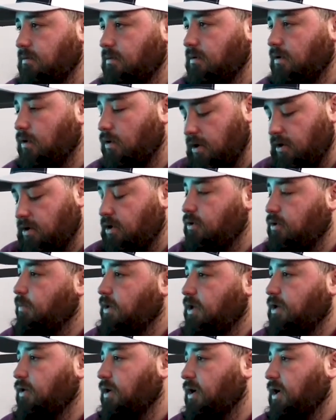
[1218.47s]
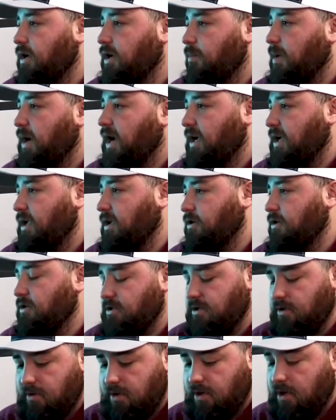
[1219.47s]
Or you could be doing it in your pocket. You just
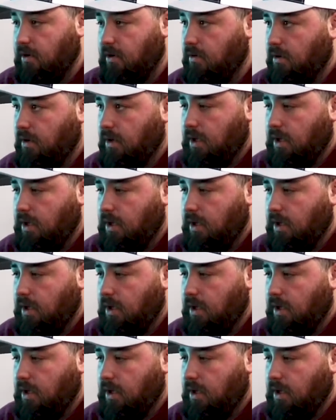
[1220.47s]
don't know.